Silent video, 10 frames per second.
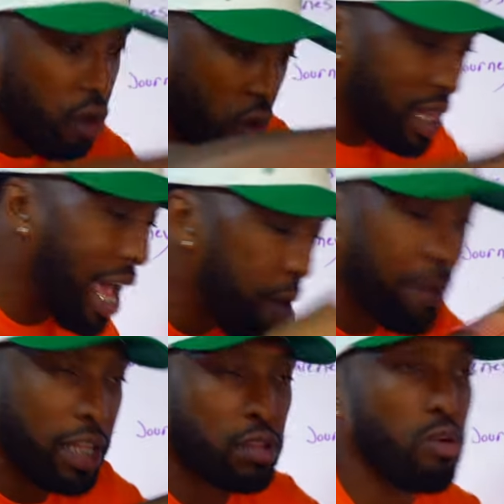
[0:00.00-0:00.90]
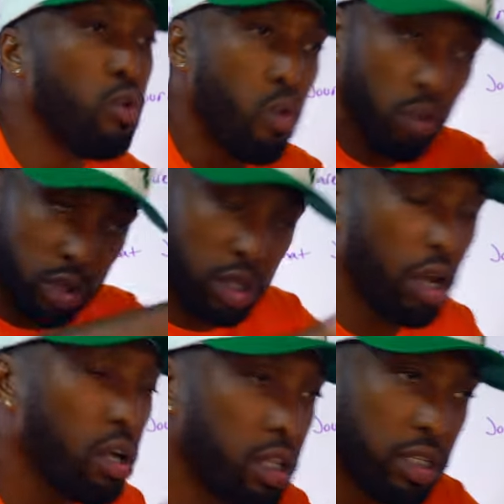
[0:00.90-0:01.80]
climbing through
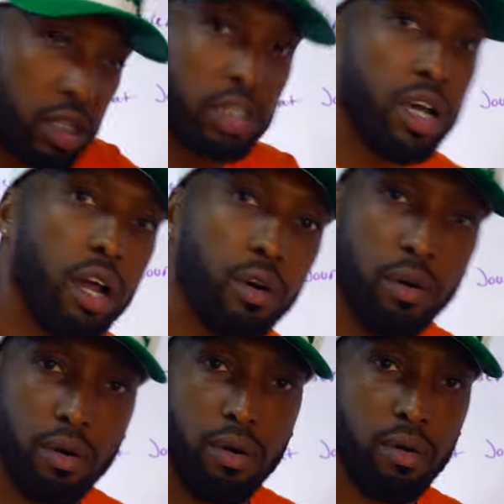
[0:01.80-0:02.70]
the tunnel,